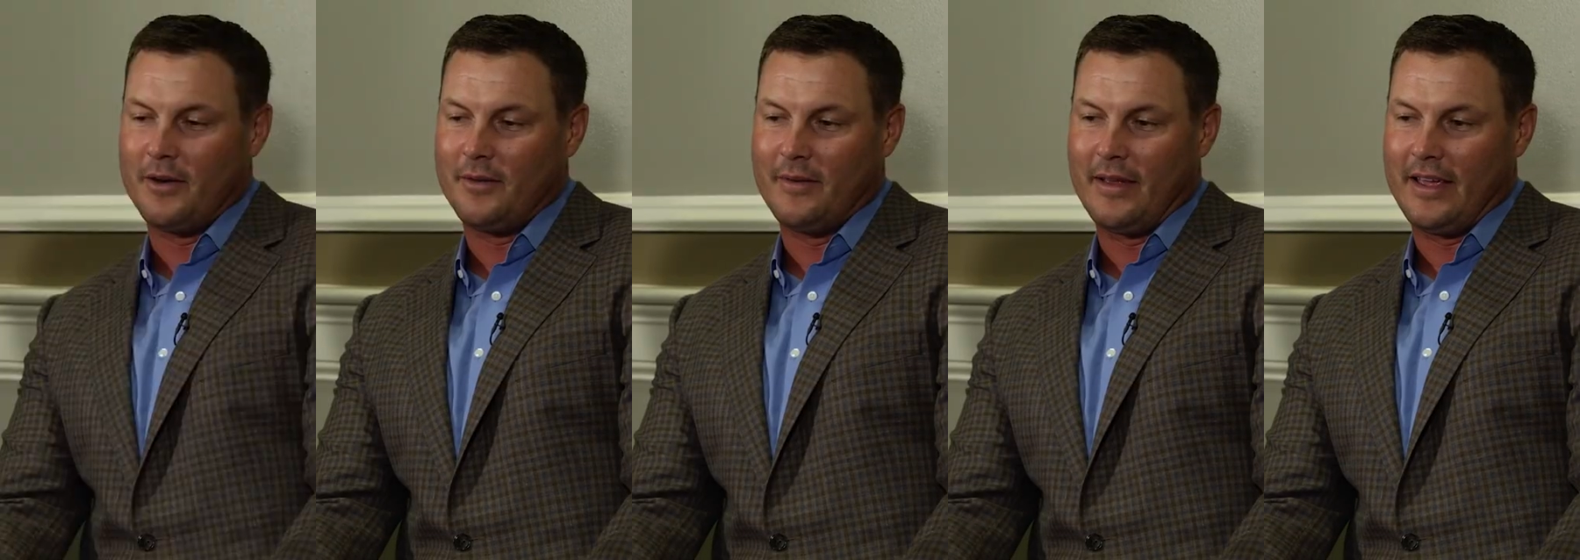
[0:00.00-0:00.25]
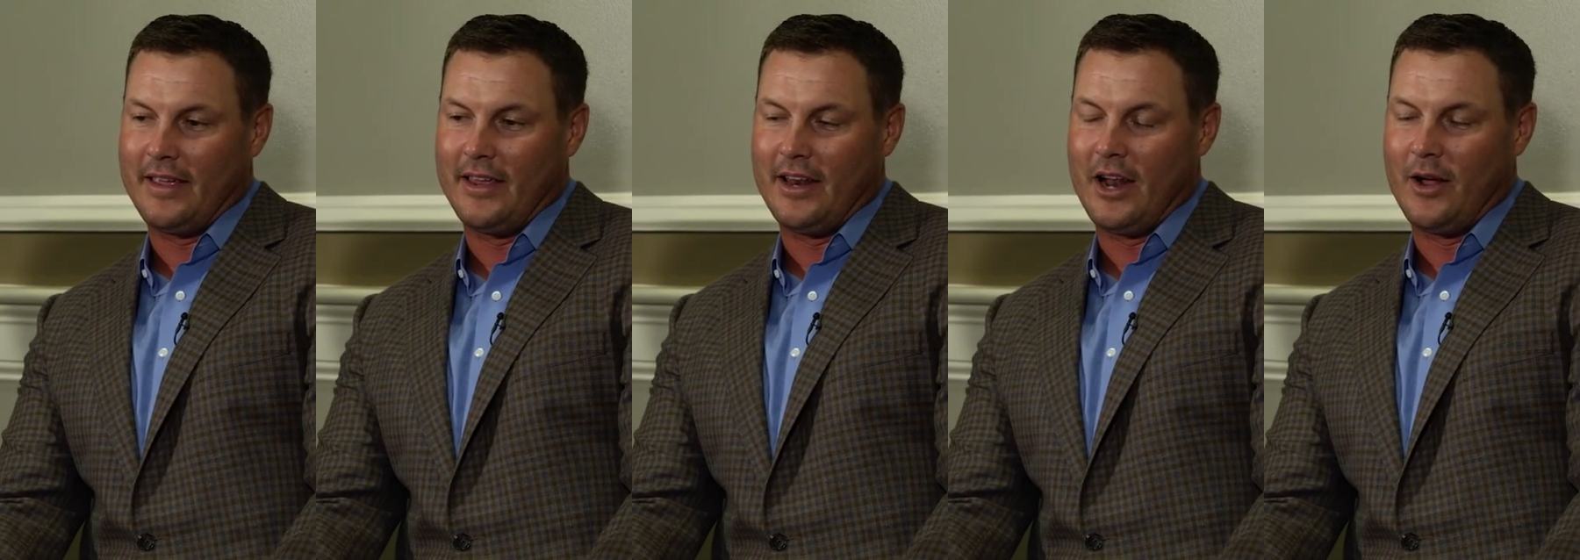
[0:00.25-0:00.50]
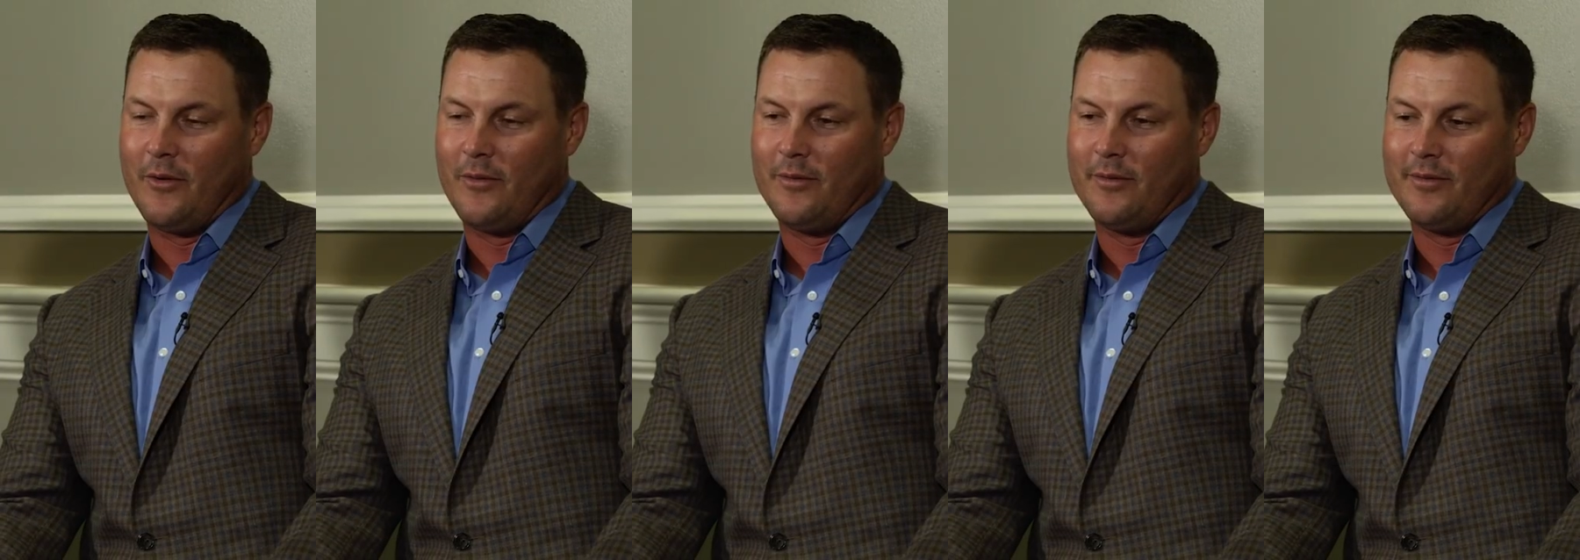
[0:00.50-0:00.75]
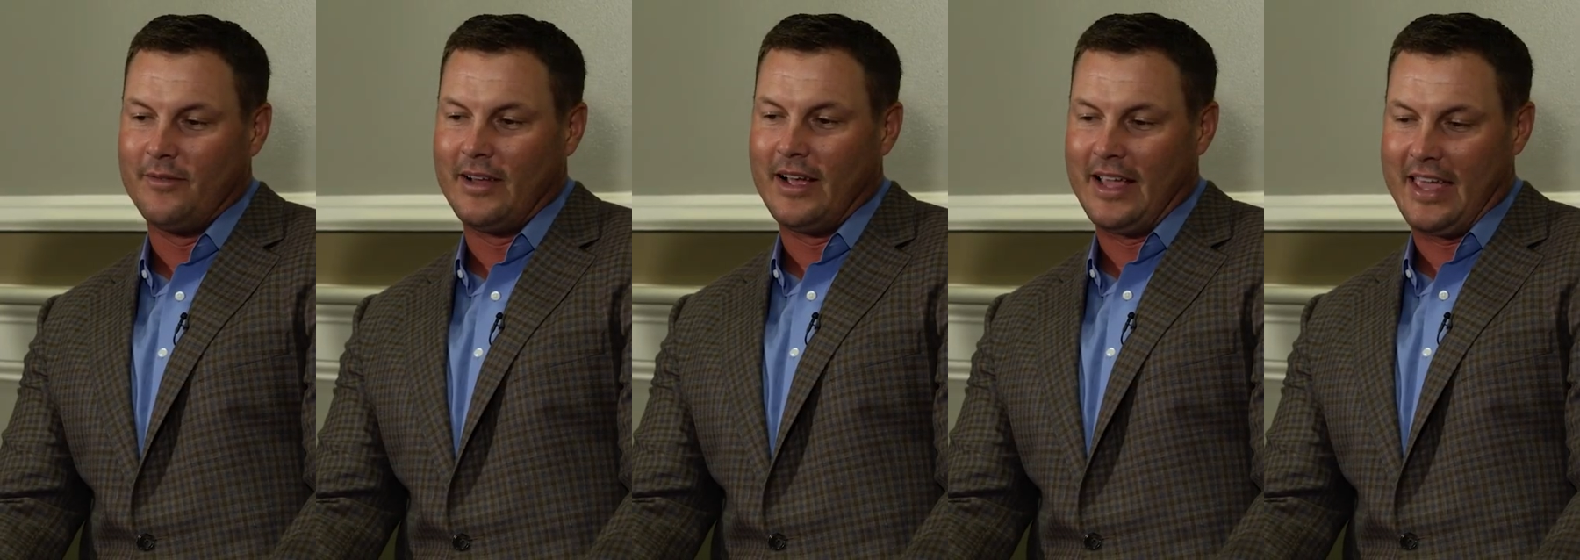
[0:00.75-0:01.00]
Herbert, you know,
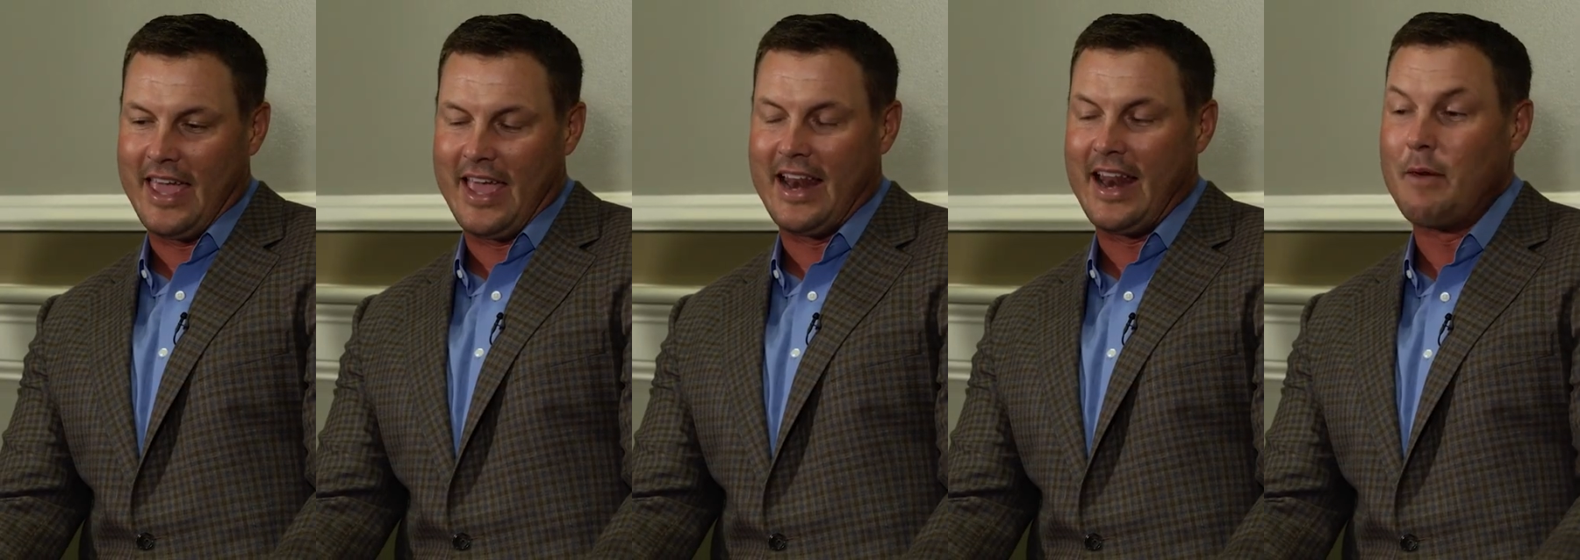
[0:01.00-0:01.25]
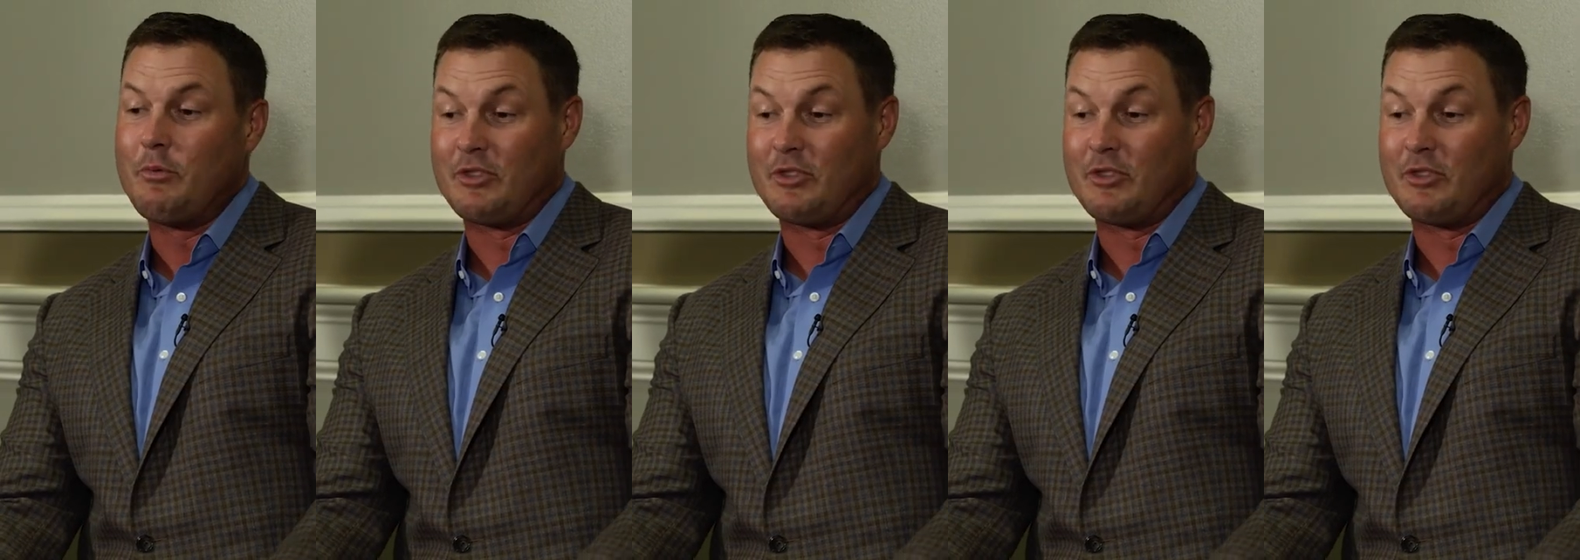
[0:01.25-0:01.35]
again,